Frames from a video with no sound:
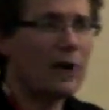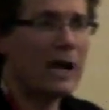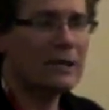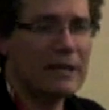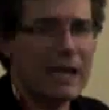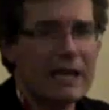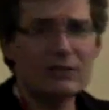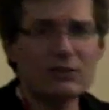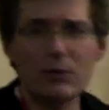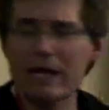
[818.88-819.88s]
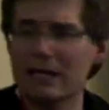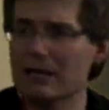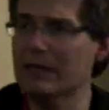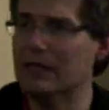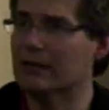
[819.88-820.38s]
we break the n
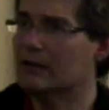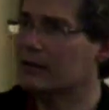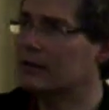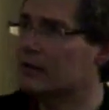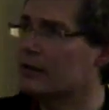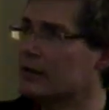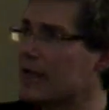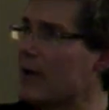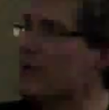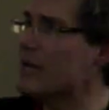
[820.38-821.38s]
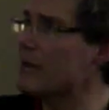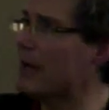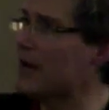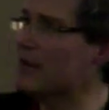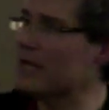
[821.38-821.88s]
squared limit? Can we
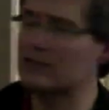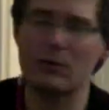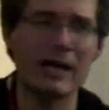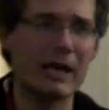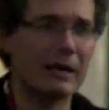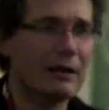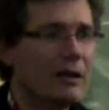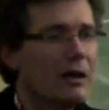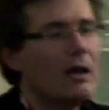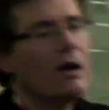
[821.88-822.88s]
get better than n squared?